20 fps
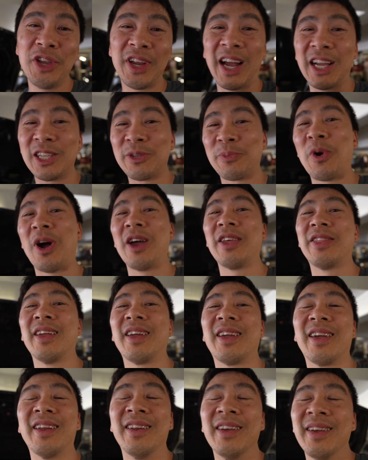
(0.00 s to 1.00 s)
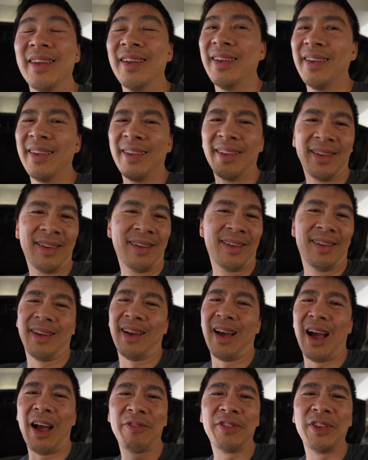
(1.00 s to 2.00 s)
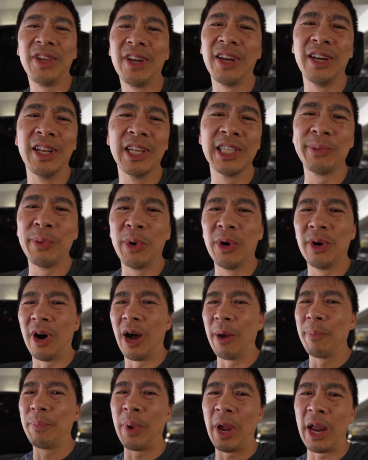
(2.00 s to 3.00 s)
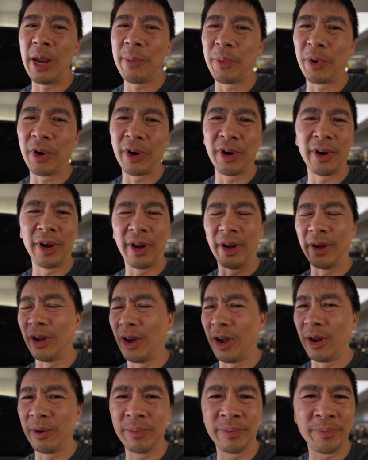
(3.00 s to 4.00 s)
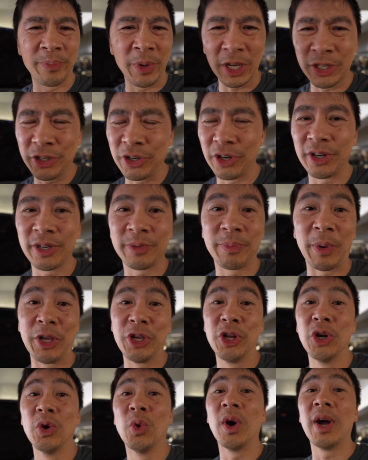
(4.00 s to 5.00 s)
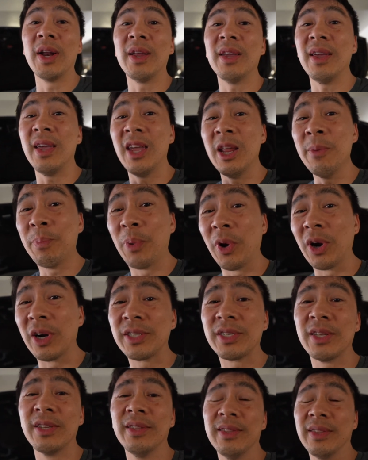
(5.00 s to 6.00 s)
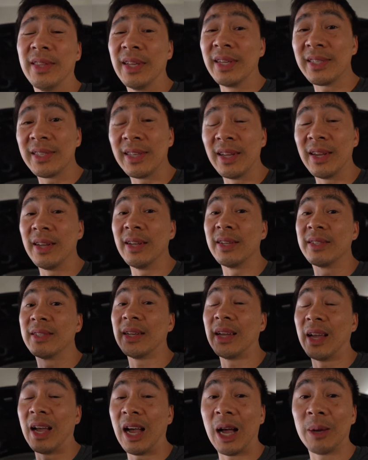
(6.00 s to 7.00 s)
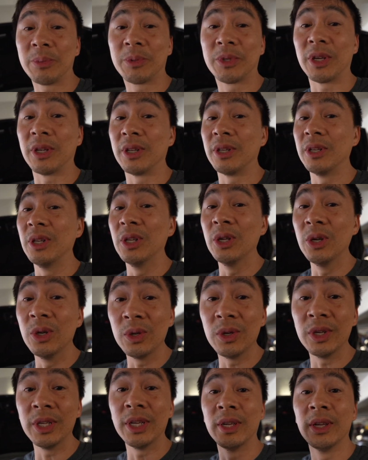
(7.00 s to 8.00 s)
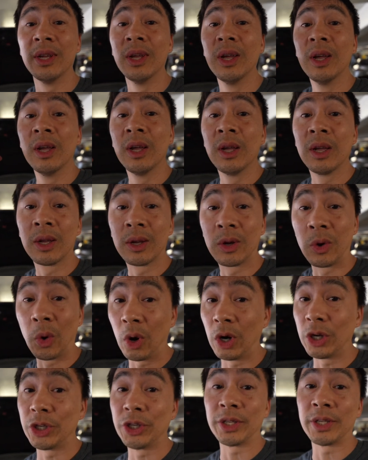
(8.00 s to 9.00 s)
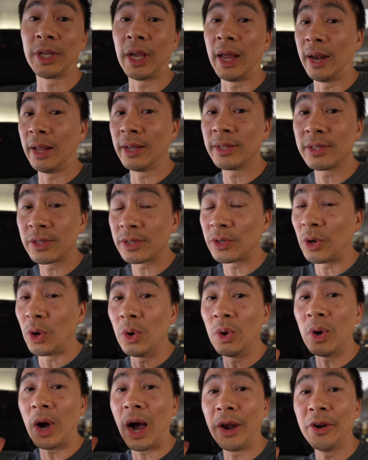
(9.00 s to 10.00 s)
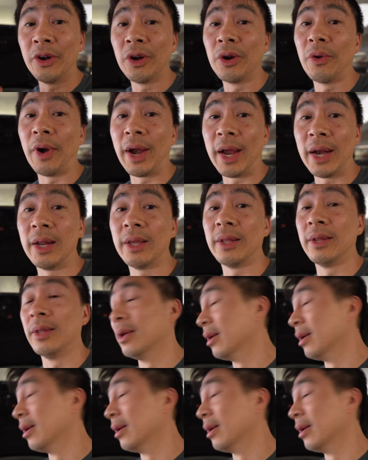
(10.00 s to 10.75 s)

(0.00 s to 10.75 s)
guys are probably thinking, I've seen a Nismo on paper and on pictures, but you know what? In person, this thing is absolutely gorgeous, and it's so underrated.